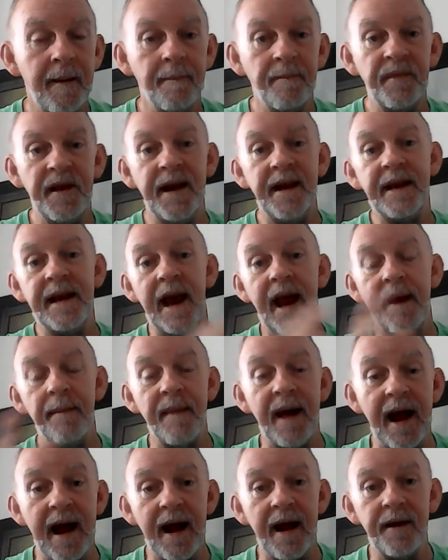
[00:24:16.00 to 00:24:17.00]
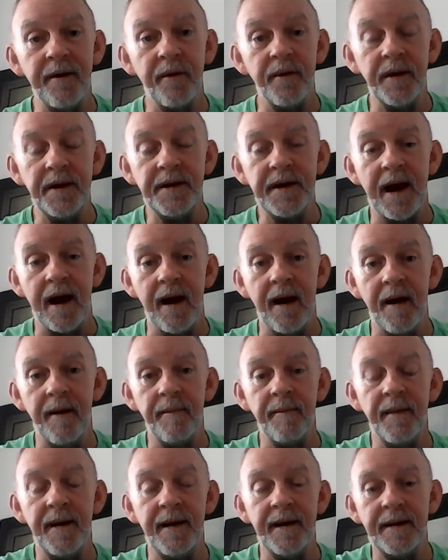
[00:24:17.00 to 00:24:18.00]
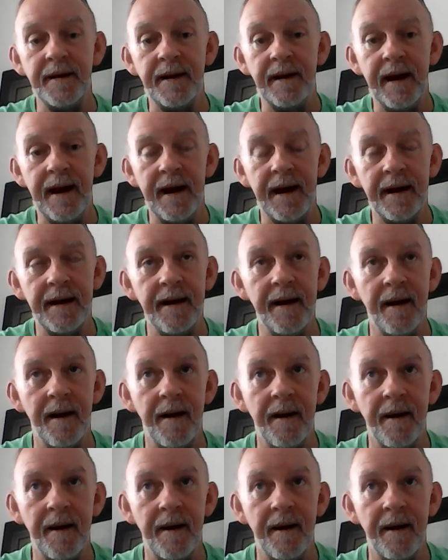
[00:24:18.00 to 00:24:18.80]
Then he came out of retirement and